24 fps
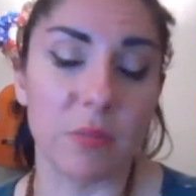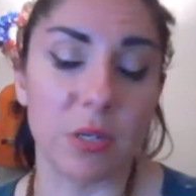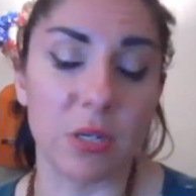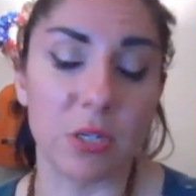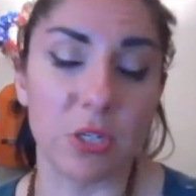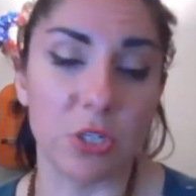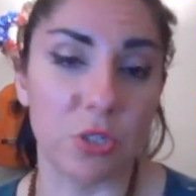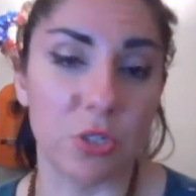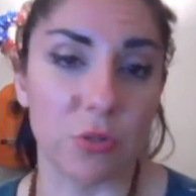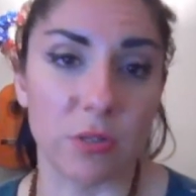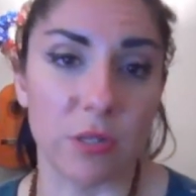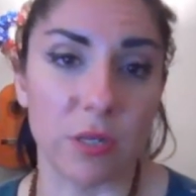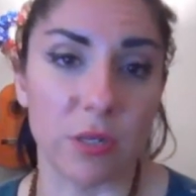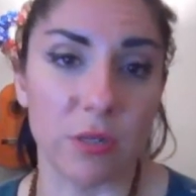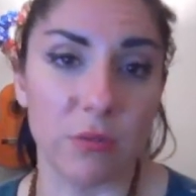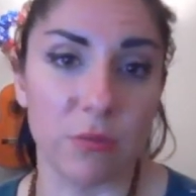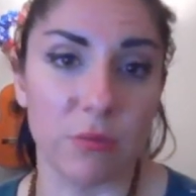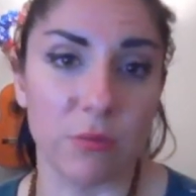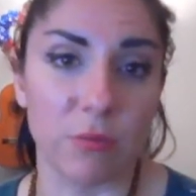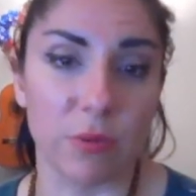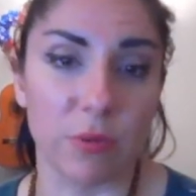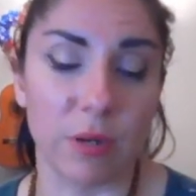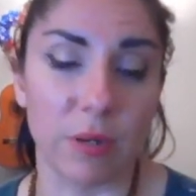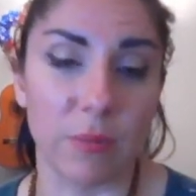of makes sure that
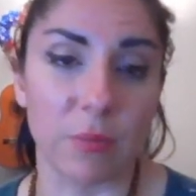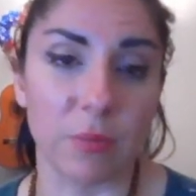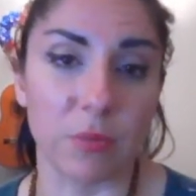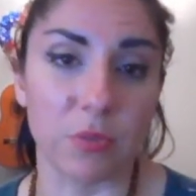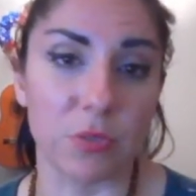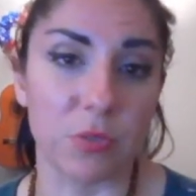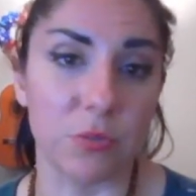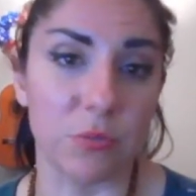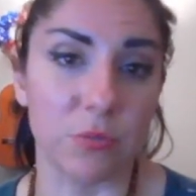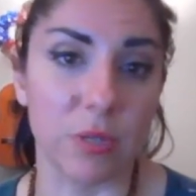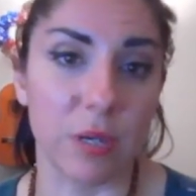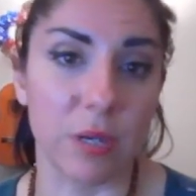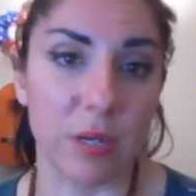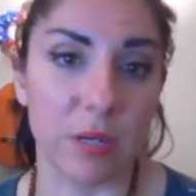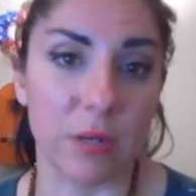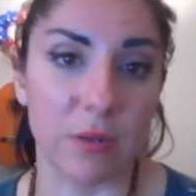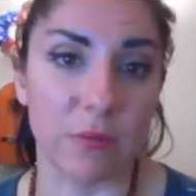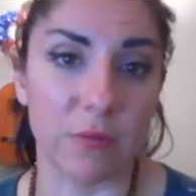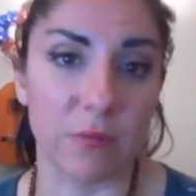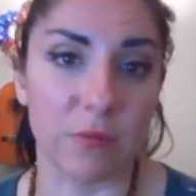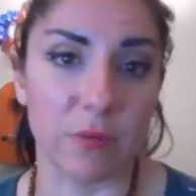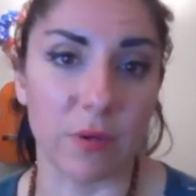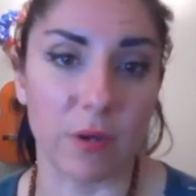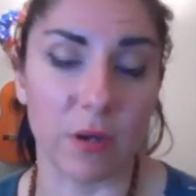you were able to kind
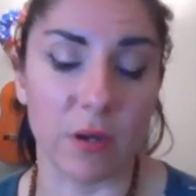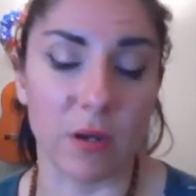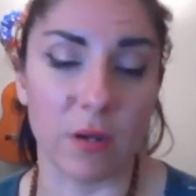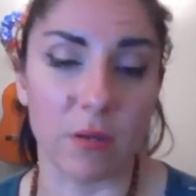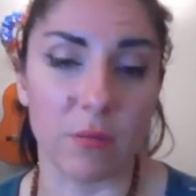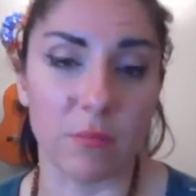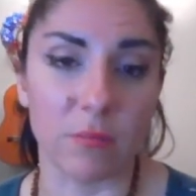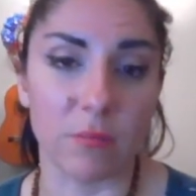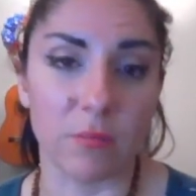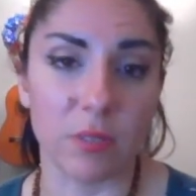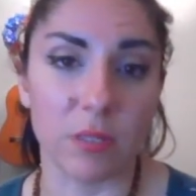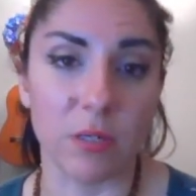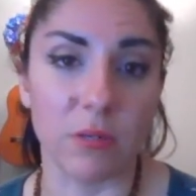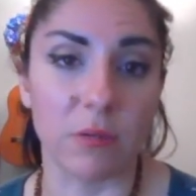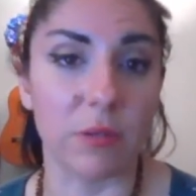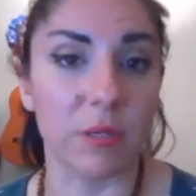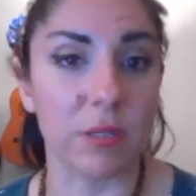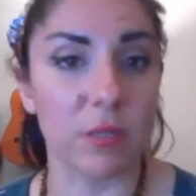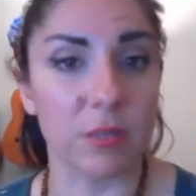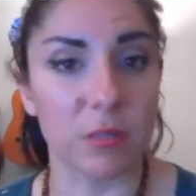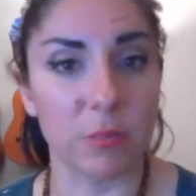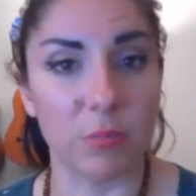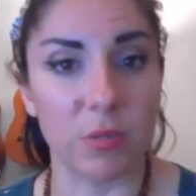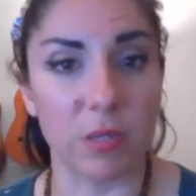of
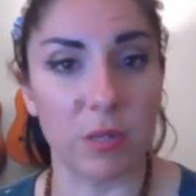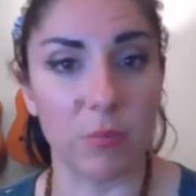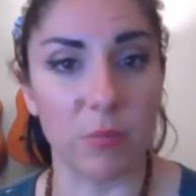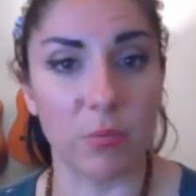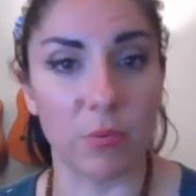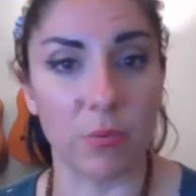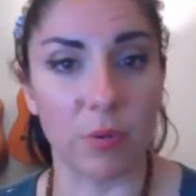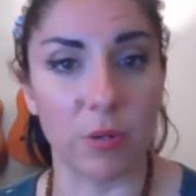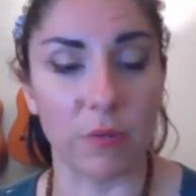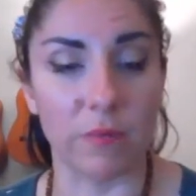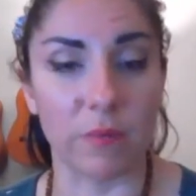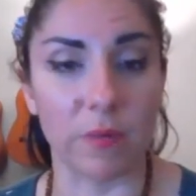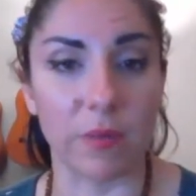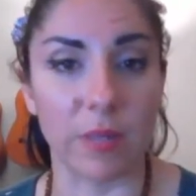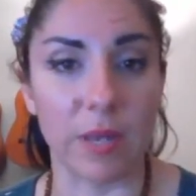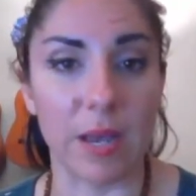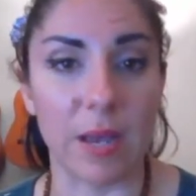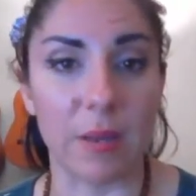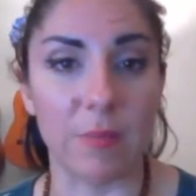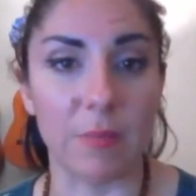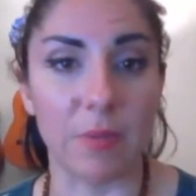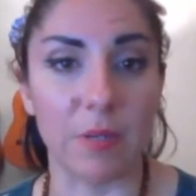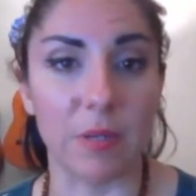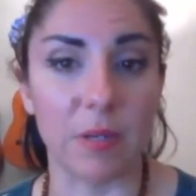get the main point of the
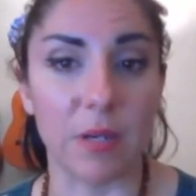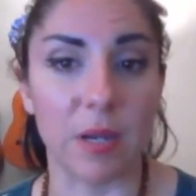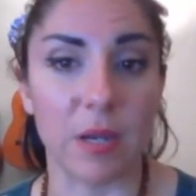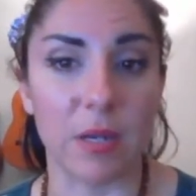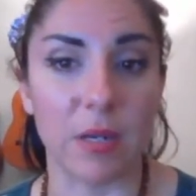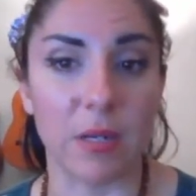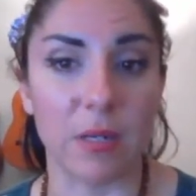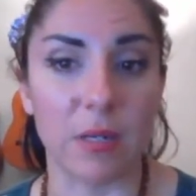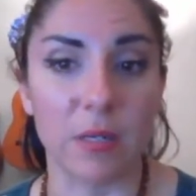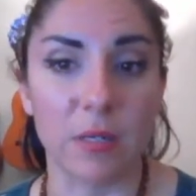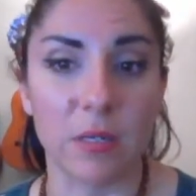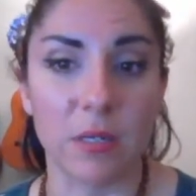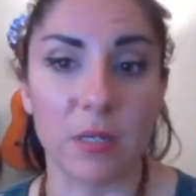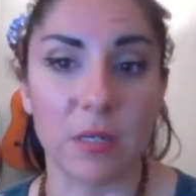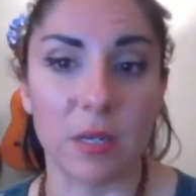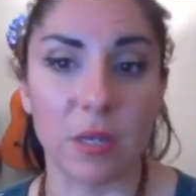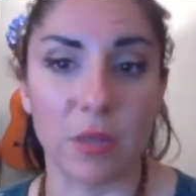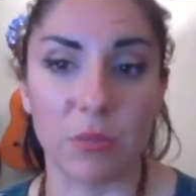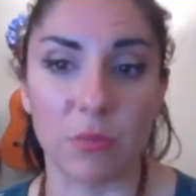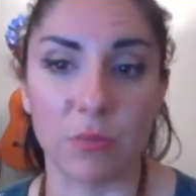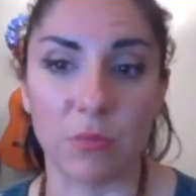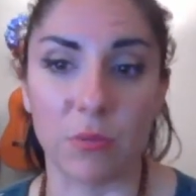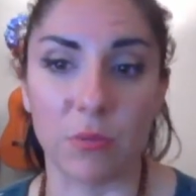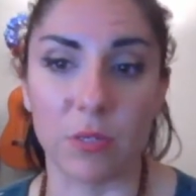lab and kind of
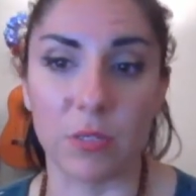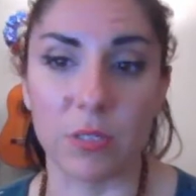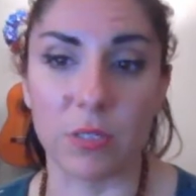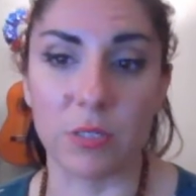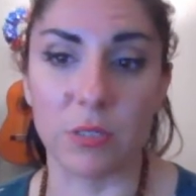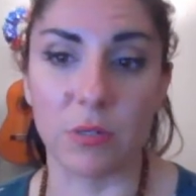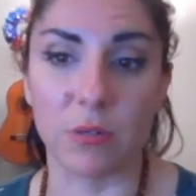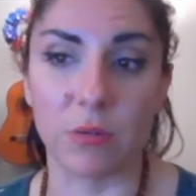get through this.